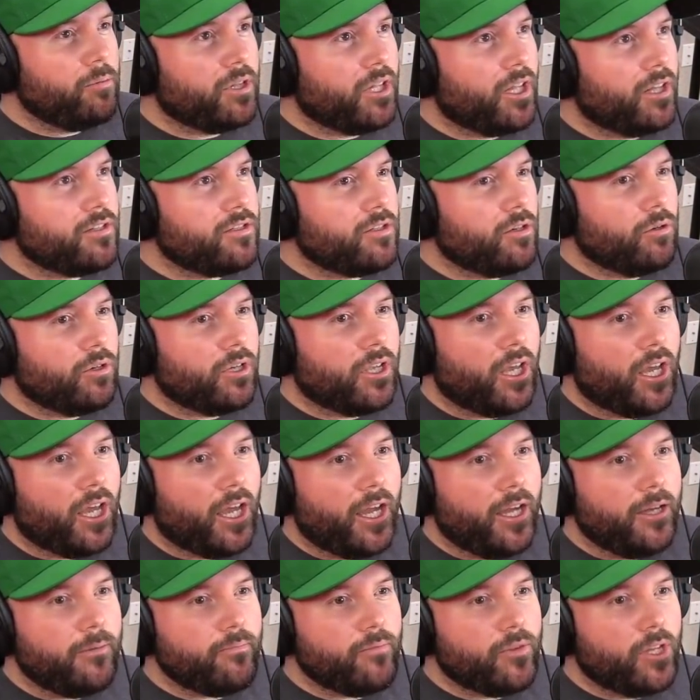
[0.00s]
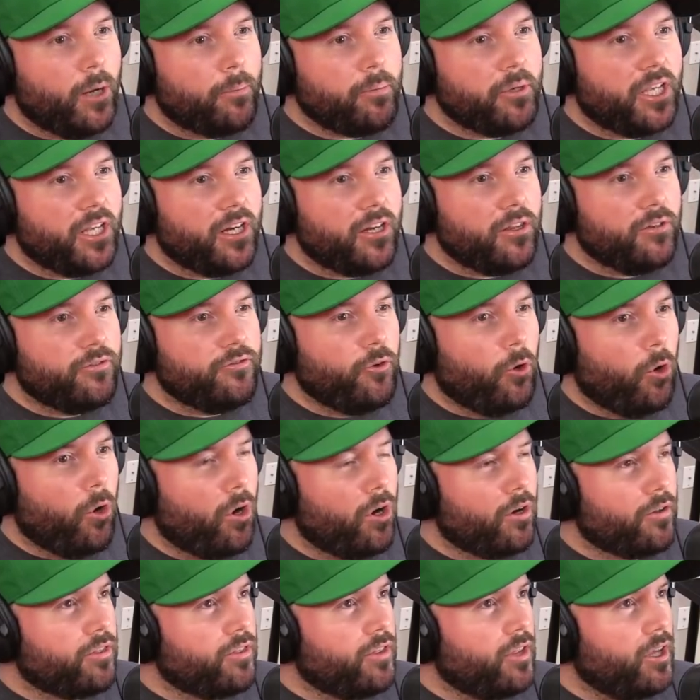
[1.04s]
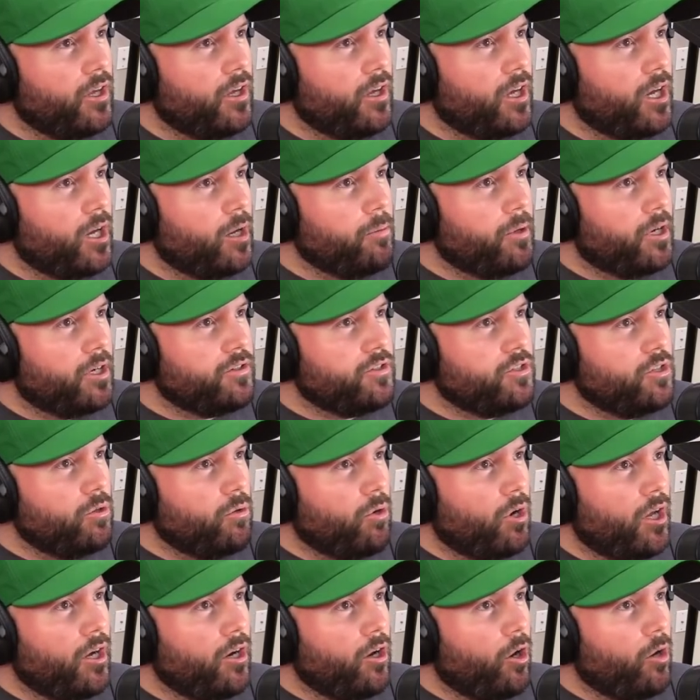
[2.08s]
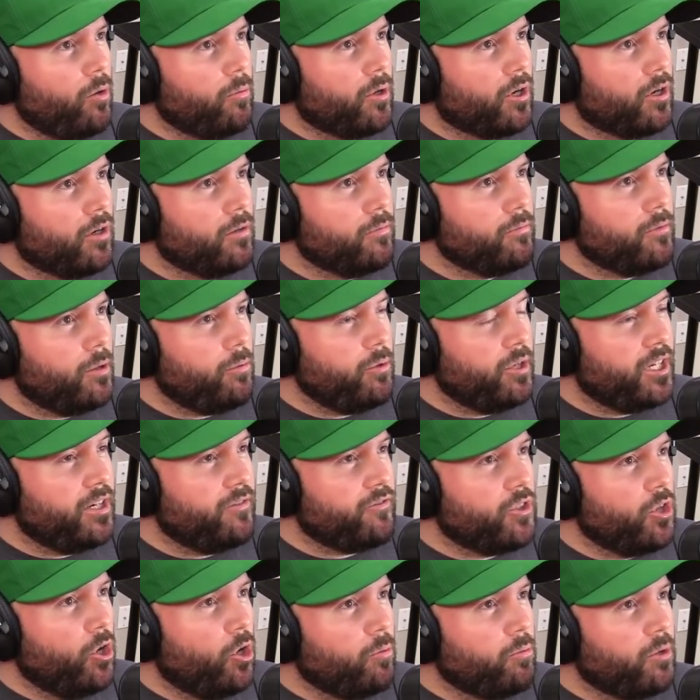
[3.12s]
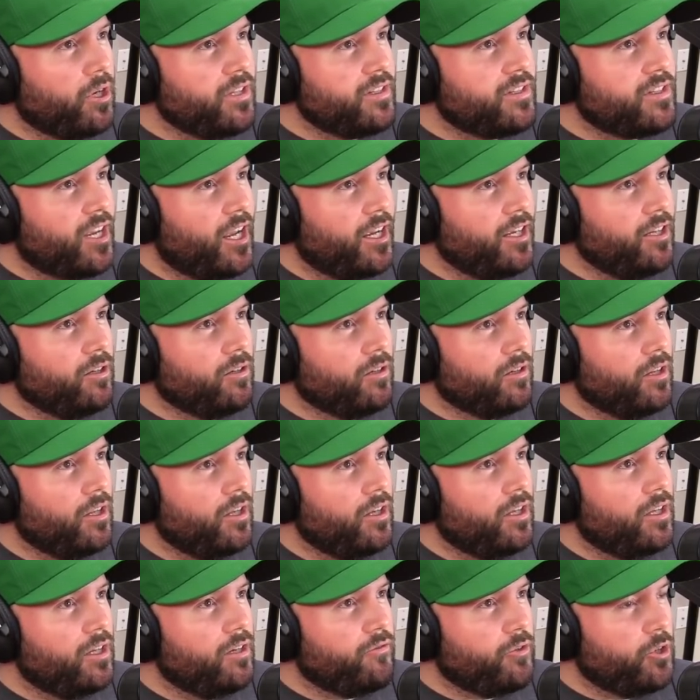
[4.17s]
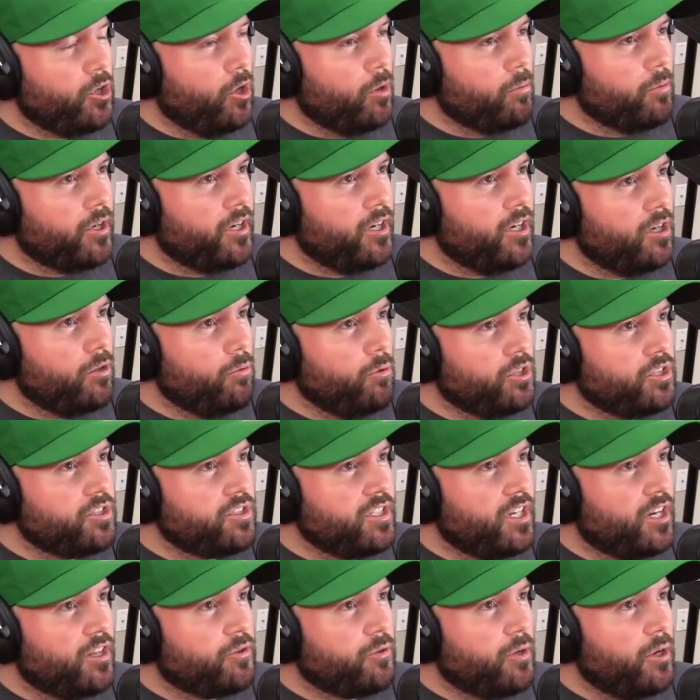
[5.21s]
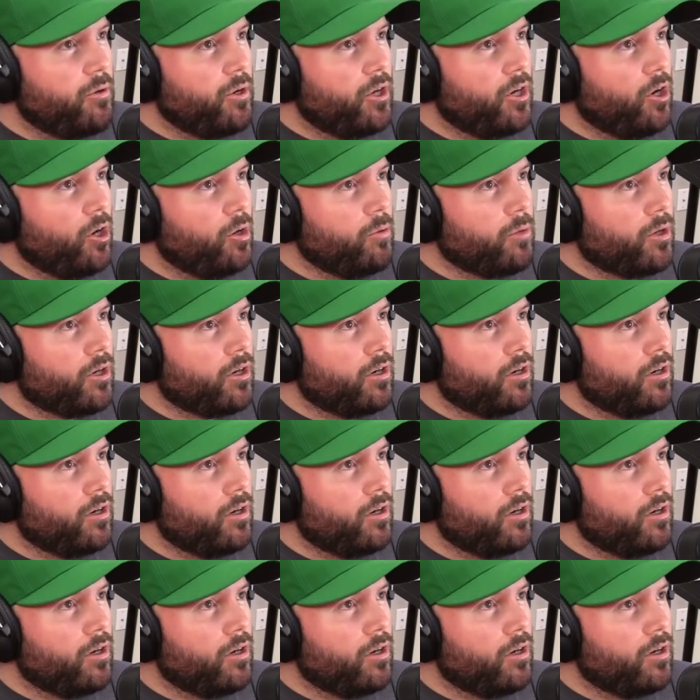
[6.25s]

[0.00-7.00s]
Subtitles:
but that's okay. Up again in the fourth. How about a 2-run homer? Maybe we can hit for the home run cycle. If we homer here, we'll just need a 3-run homer.